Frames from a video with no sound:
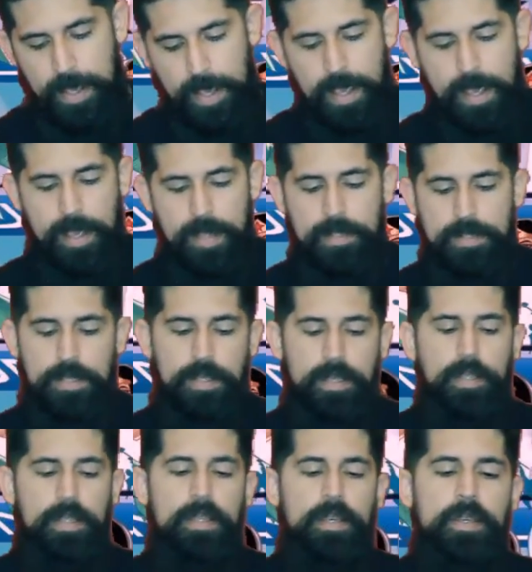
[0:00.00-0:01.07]
And
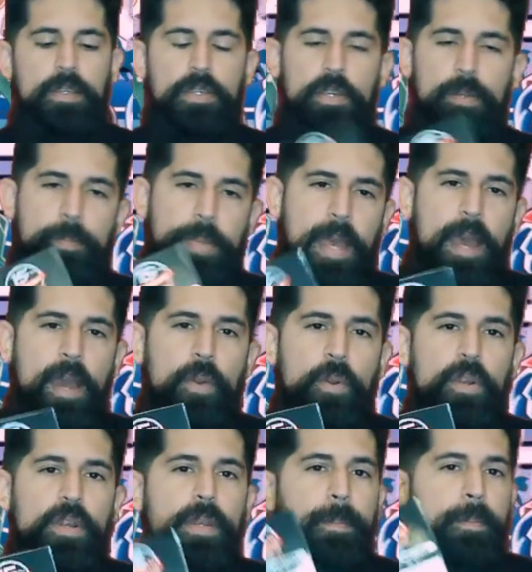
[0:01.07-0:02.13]
your
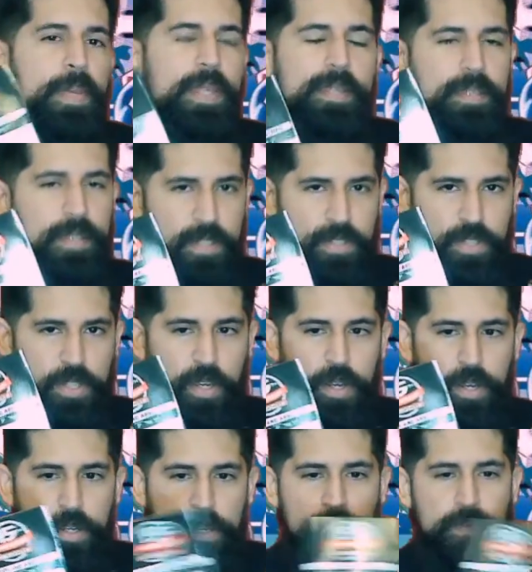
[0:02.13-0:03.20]
power and abilities
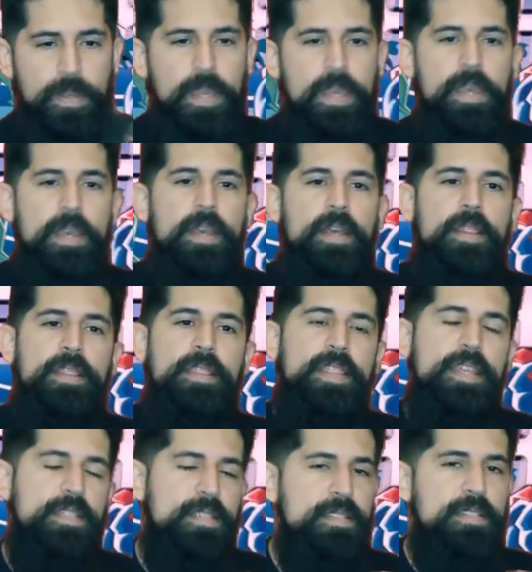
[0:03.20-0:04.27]
card.
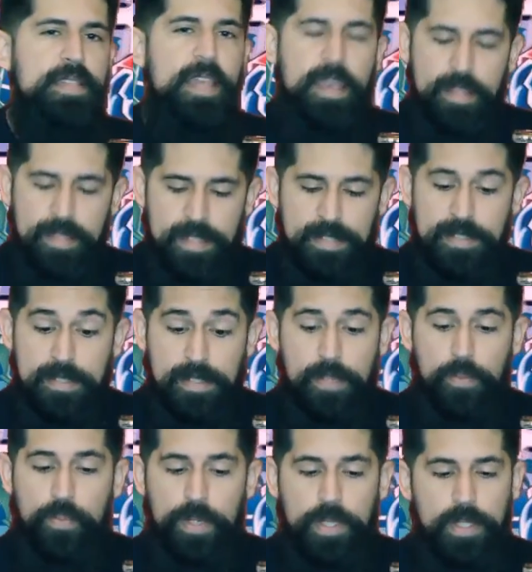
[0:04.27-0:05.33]
This is
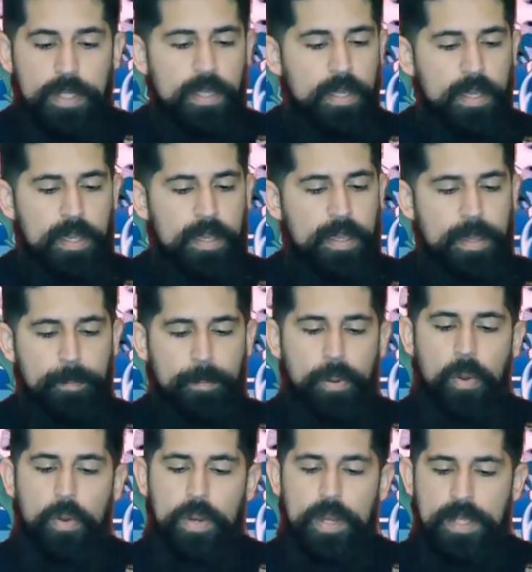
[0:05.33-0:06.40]
a really
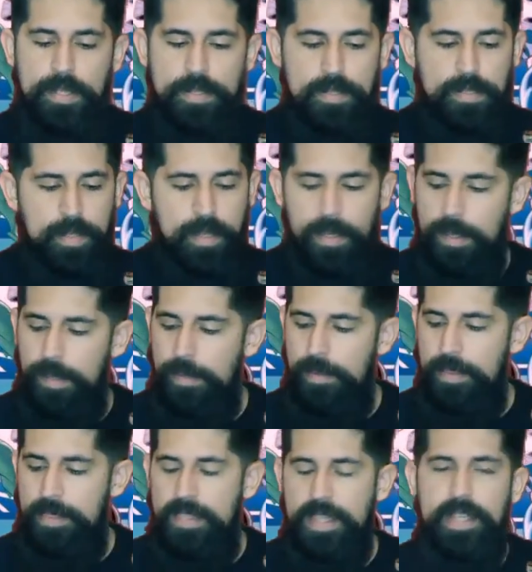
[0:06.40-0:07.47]
important
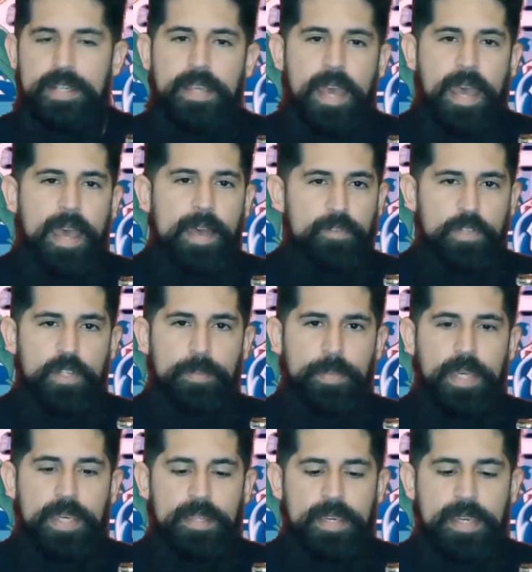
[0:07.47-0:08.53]
thing to have when you're
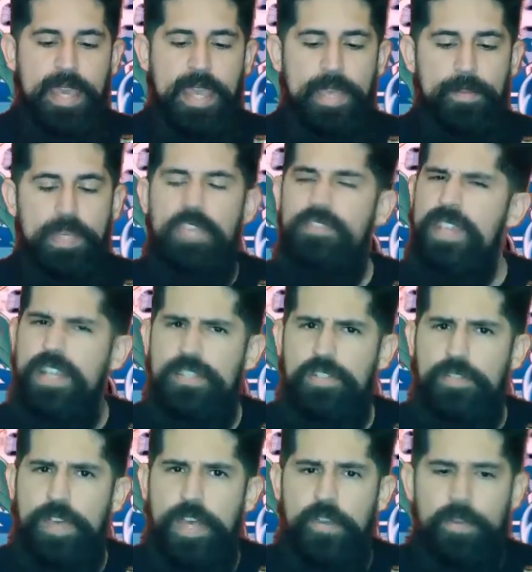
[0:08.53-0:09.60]
playing the game, even as
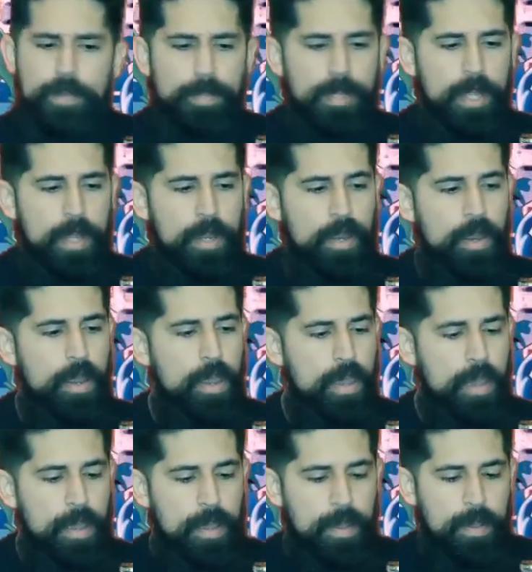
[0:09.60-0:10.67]
a veteran player.
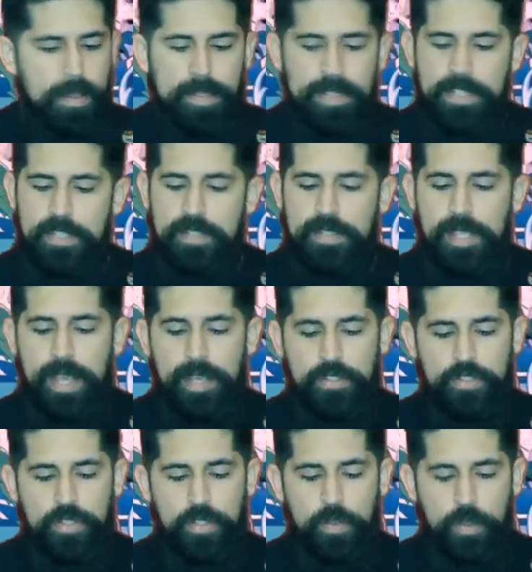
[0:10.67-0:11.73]
This
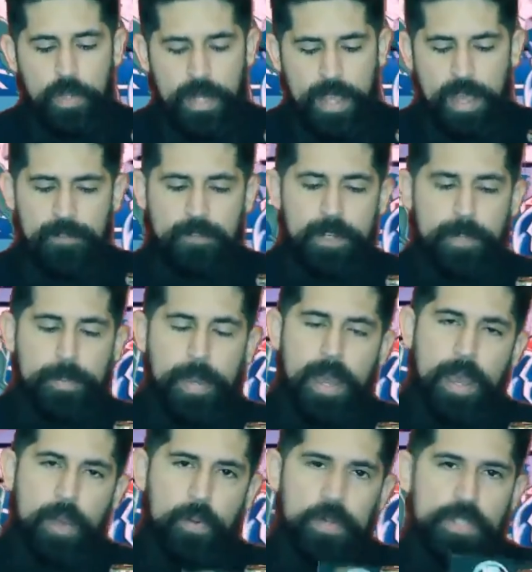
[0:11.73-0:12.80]
tells you what every
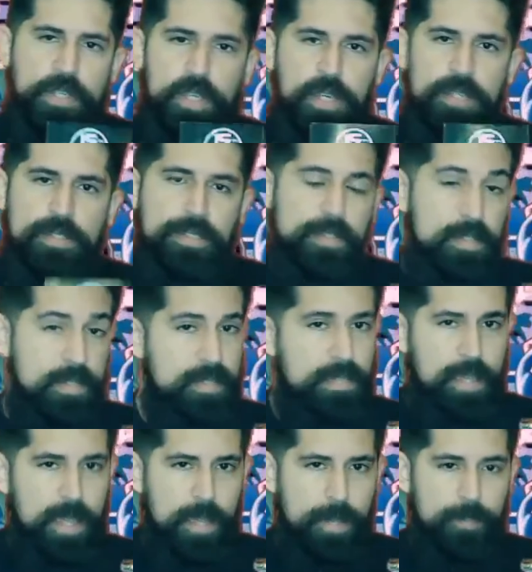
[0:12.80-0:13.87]
power does in this
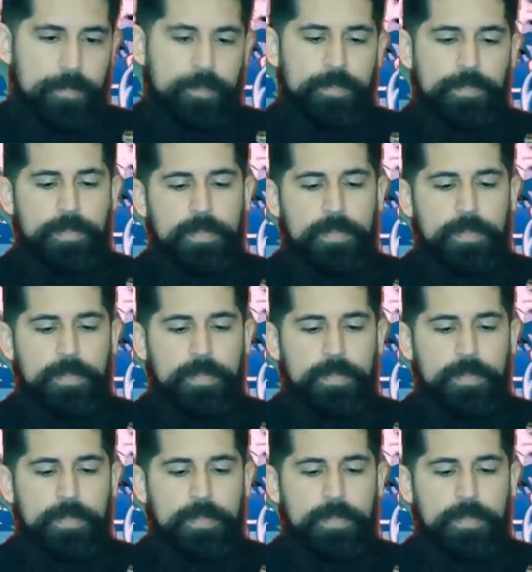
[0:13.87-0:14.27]
game.